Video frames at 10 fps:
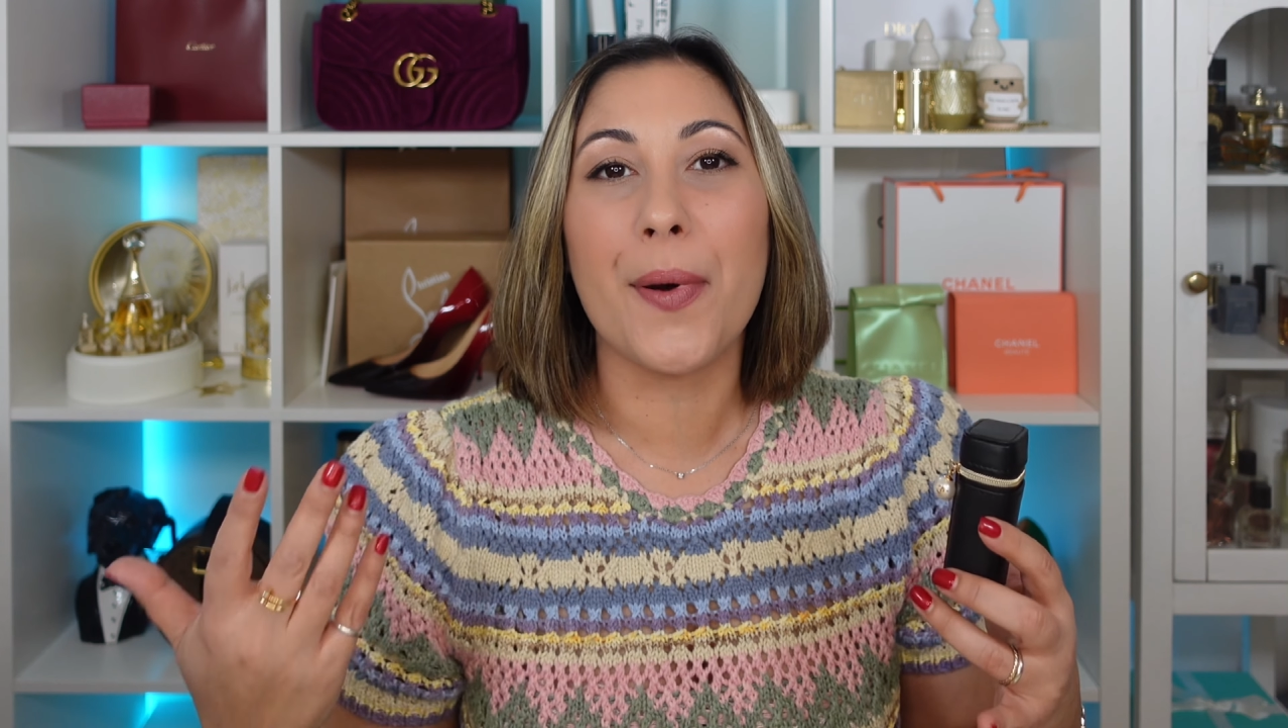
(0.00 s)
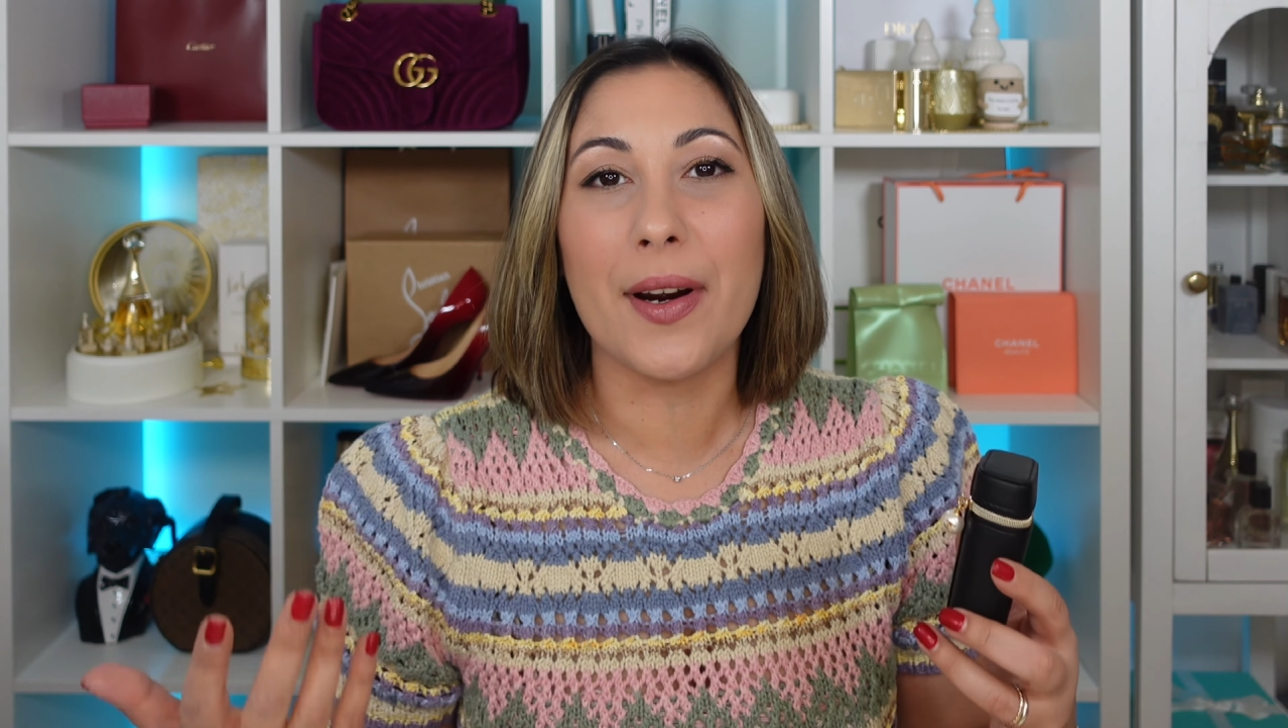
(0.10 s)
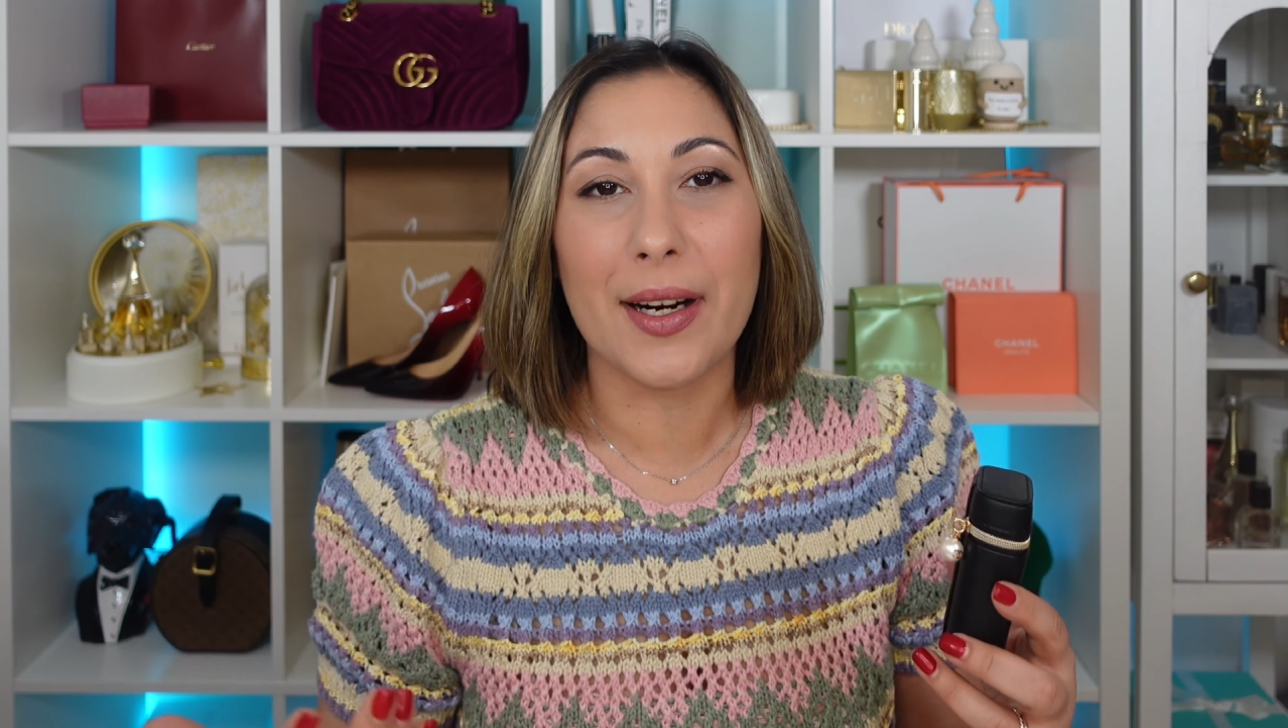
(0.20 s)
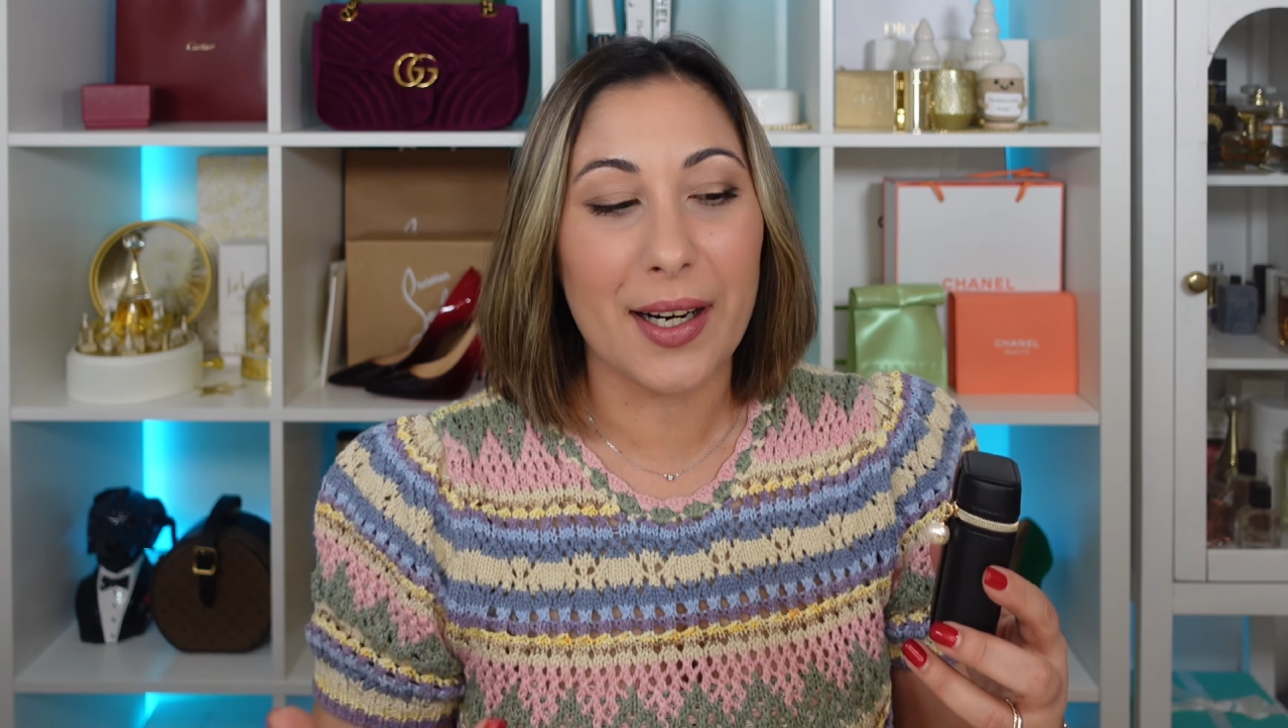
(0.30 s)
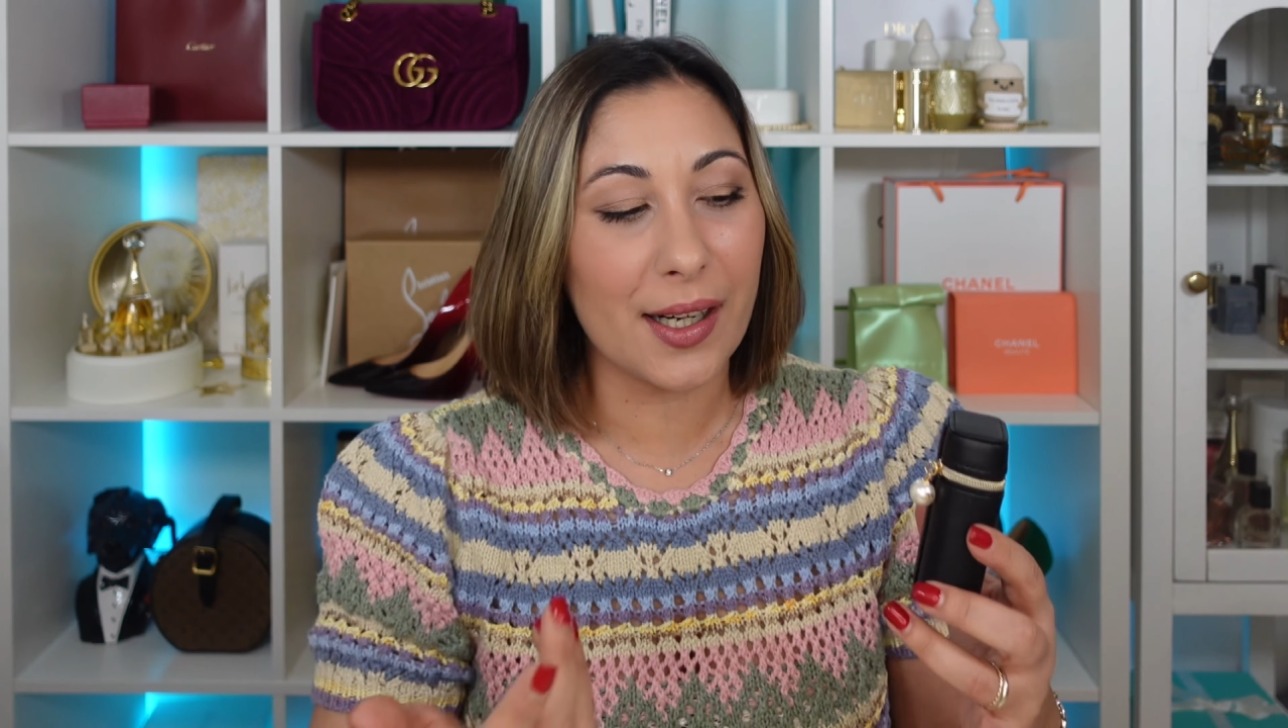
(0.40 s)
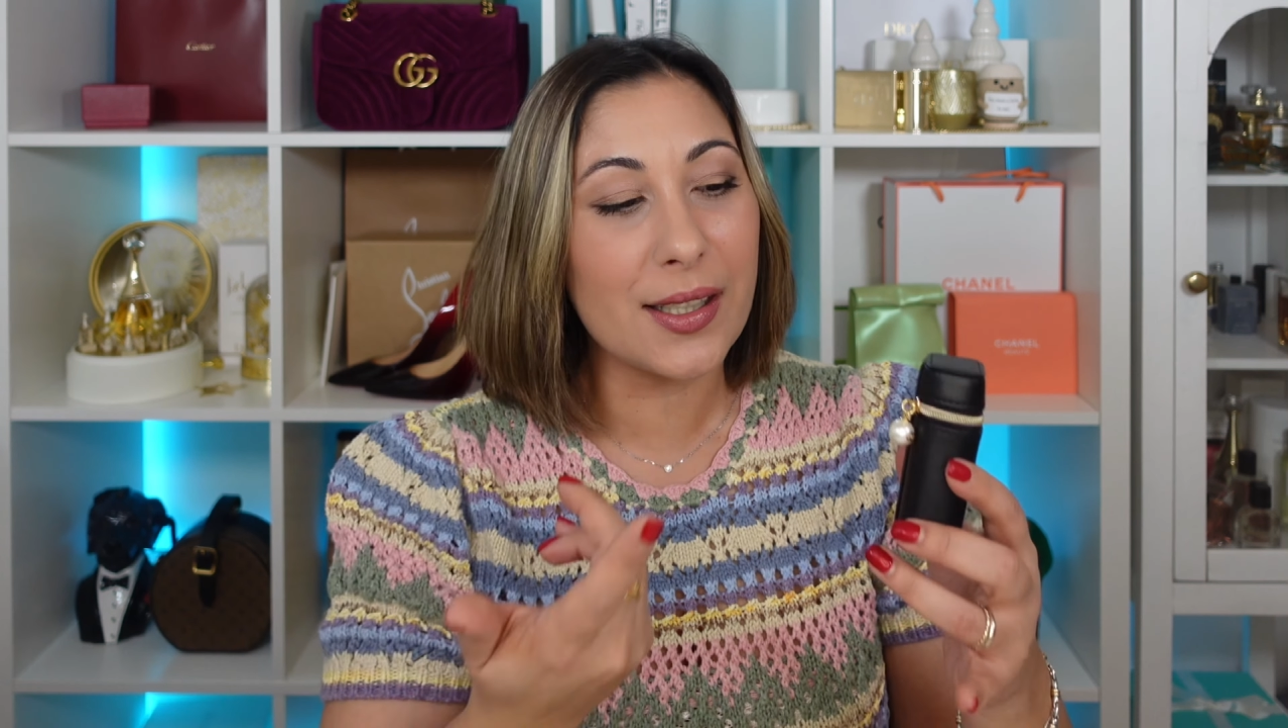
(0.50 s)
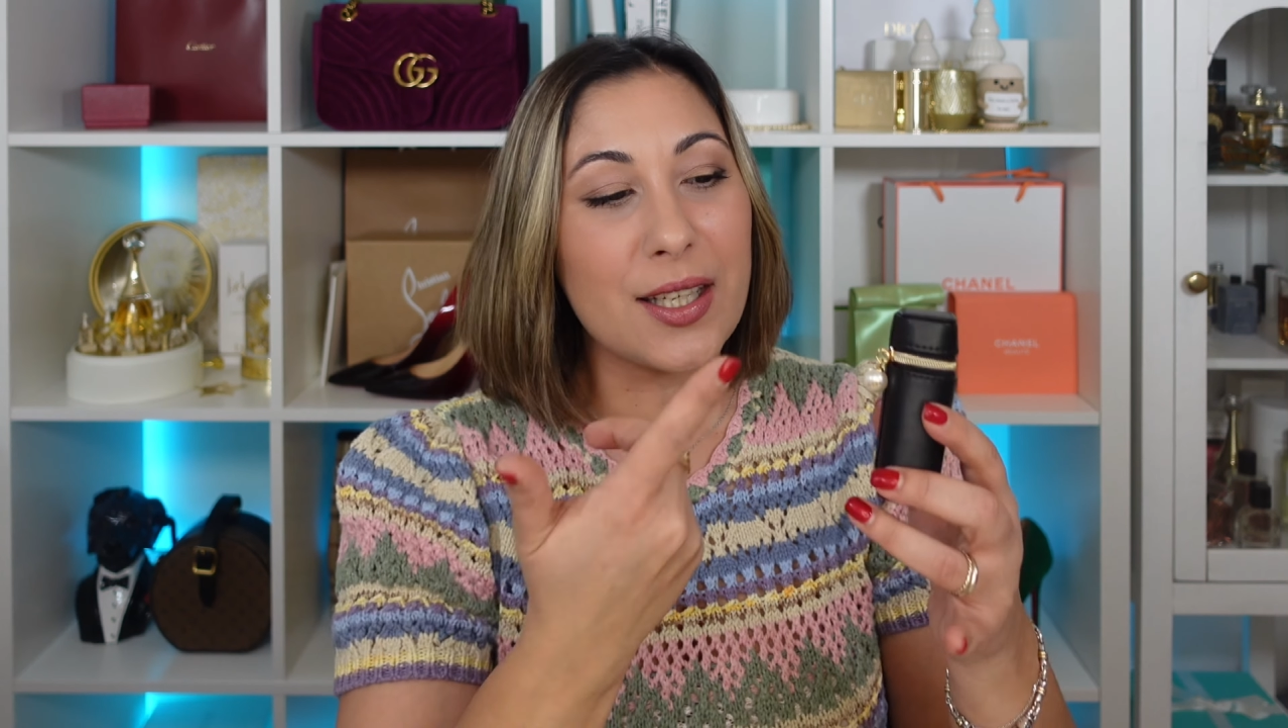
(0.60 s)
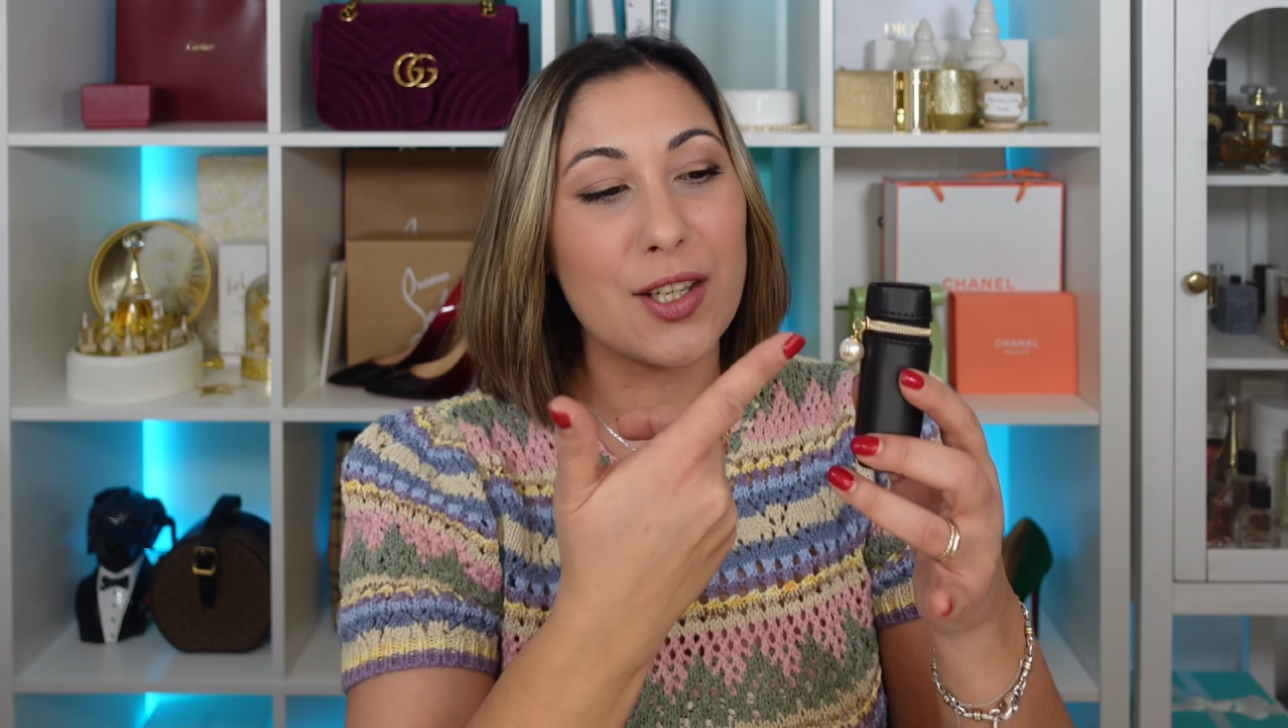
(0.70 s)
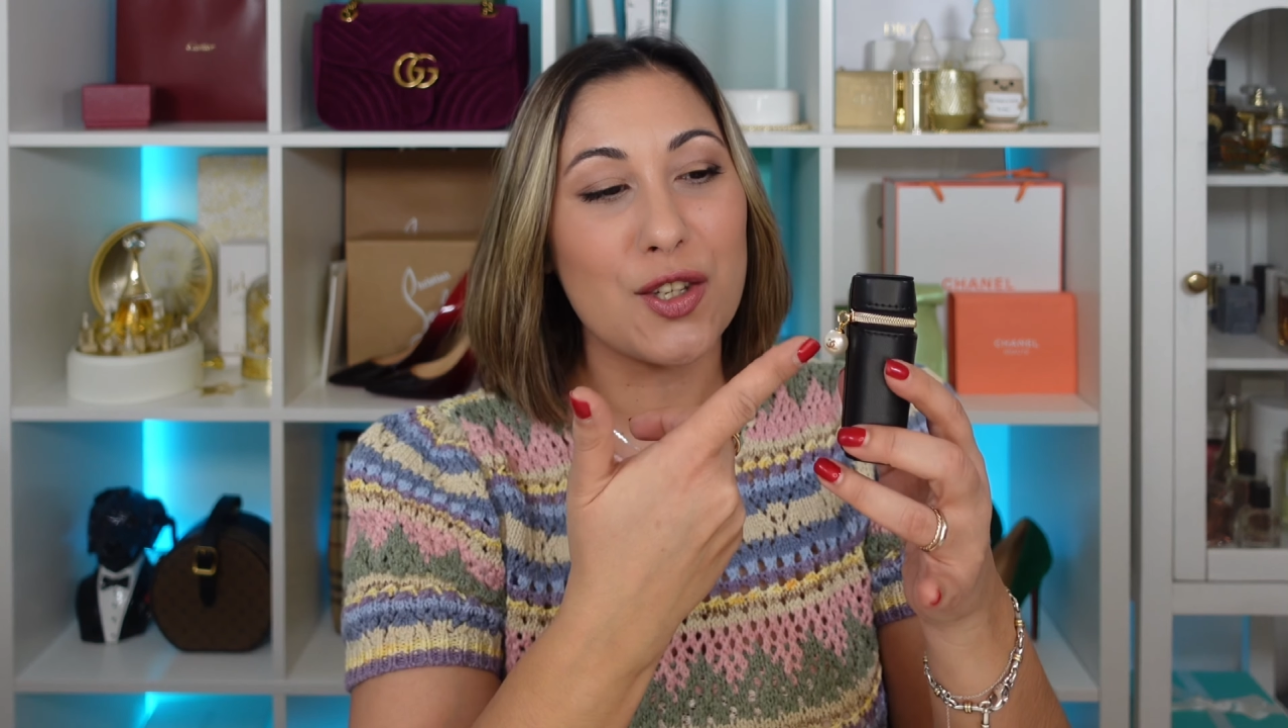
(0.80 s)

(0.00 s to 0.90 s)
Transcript: Perles.